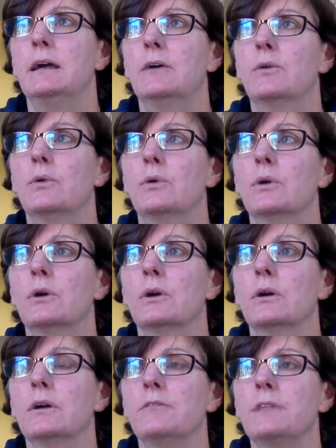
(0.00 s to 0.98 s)

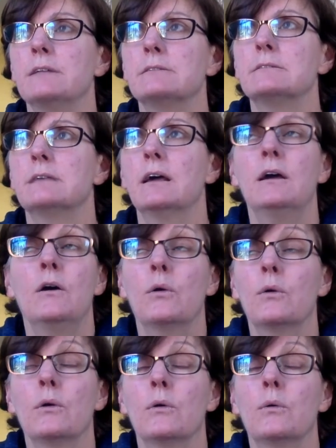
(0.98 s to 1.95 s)
Or if they say,
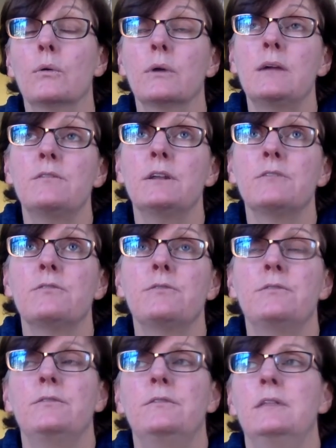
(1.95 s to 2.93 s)
or even
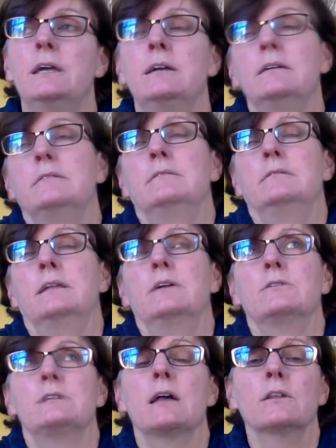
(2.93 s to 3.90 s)
if
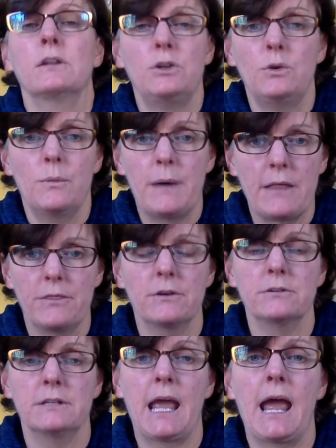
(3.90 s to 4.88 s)
they're telling you about
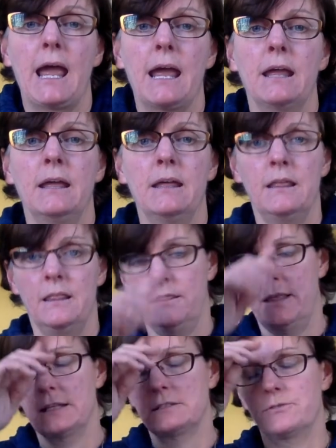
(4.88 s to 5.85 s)
their day,
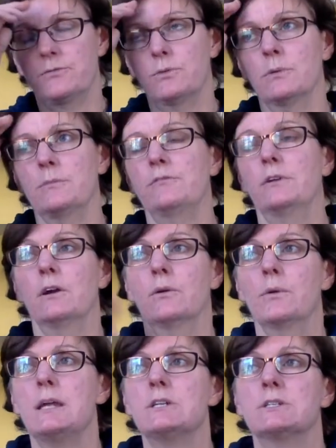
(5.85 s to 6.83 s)
that's a form of
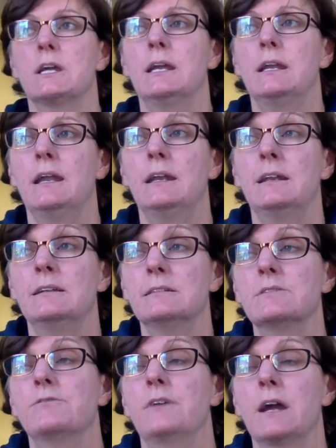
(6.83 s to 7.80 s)
narration, and it
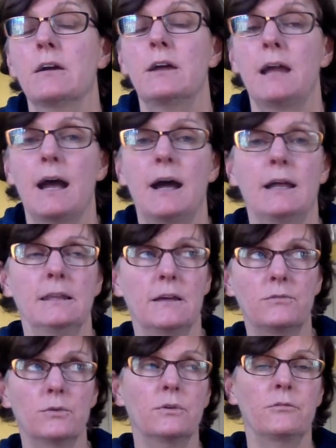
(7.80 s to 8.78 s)
is a very high
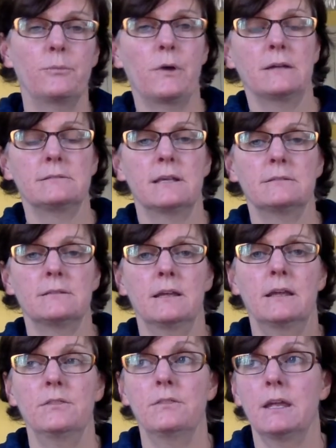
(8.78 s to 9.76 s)
level of
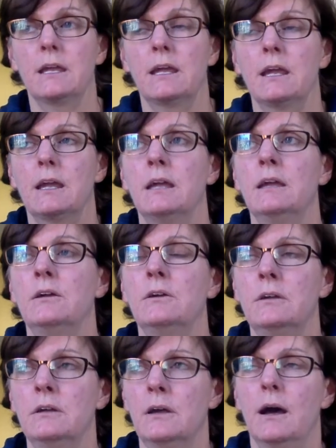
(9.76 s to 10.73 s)
processing and thinking,
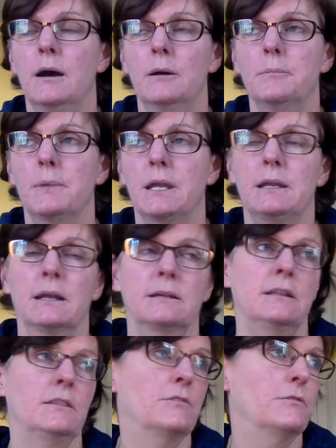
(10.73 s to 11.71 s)

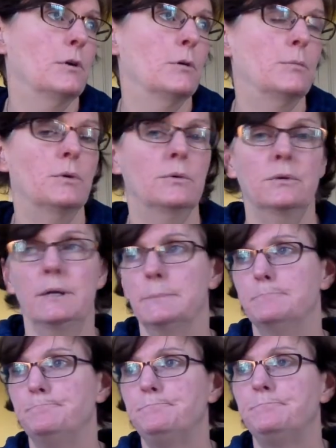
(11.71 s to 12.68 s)
connecting the verbal and